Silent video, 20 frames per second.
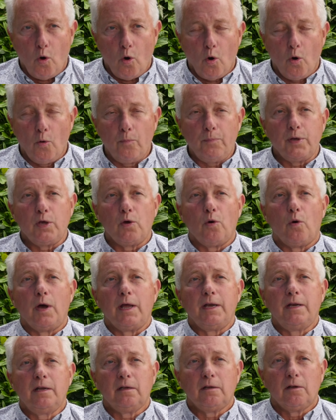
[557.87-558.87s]

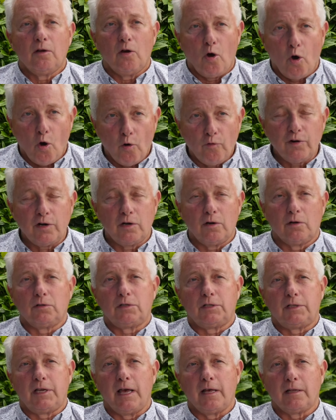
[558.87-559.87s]
opioid
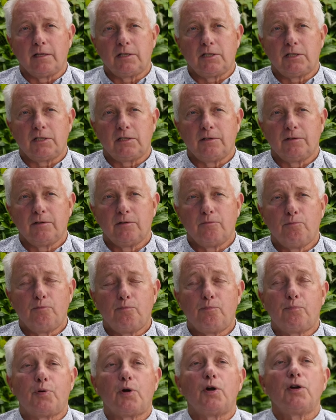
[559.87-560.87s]
overdose deaths
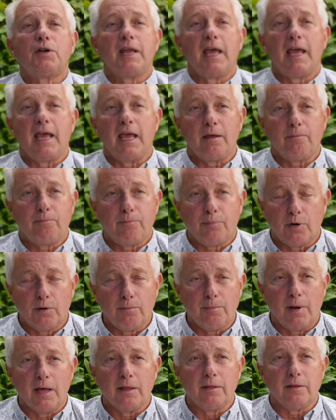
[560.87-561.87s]
per day, per
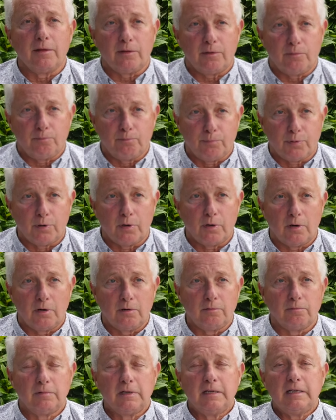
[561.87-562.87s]
month,
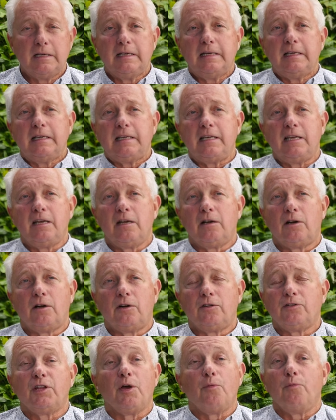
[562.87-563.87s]
per
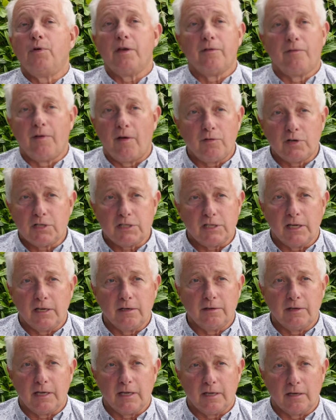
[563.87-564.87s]
year than we have ever
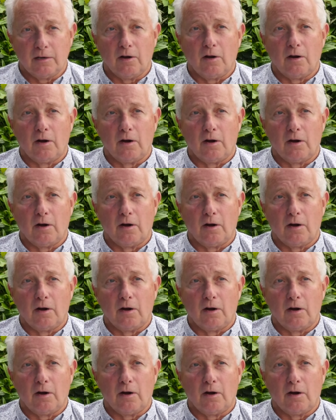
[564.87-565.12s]
seen in